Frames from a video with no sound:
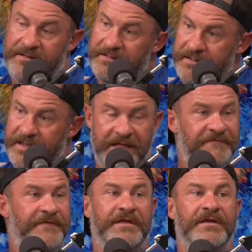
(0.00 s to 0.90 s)
mm -hmm. how the
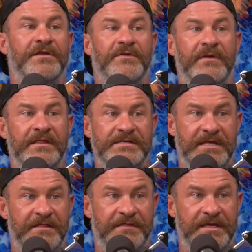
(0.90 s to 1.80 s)
fuck are you going to do any of these
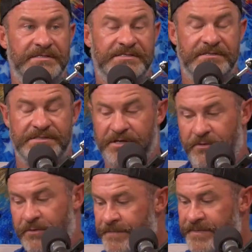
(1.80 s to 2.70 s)
other things?
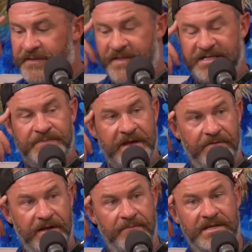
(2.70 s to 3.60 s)
So right. that's my
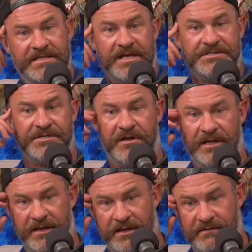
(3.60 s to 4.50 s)
rant, my yeah. tangent on
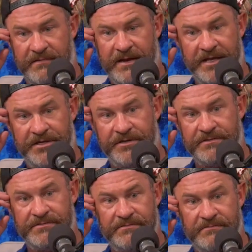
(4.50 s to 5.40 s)
it, and and I
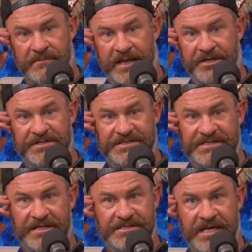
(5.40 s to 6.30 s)
couldn't I couldn't
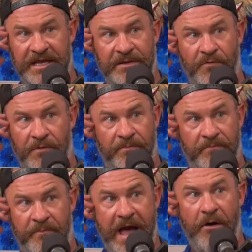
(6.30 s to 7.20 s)
say this any more
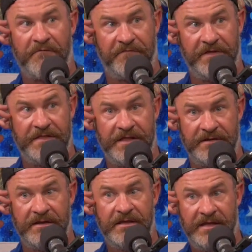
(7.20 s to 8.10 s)
powerfully
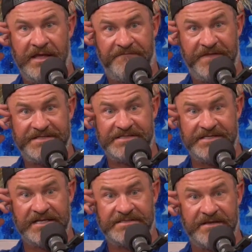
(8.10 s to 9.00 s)
than if this is
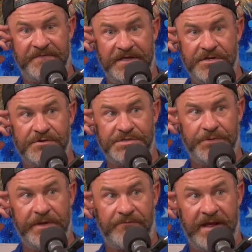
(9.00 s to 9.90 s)
not something you're
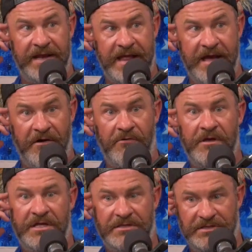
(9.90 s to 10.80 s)
doing right now.
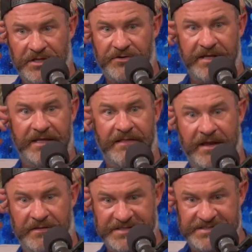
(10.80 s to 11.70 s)
Literally,
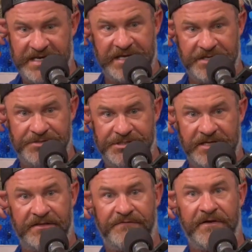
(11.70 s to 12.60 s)
like the second you
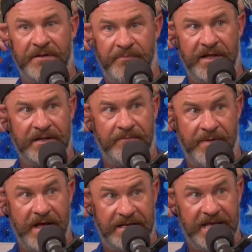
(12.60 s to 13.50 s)
shut this fucking pod
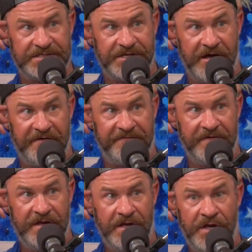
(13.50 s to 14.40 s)
podcast off.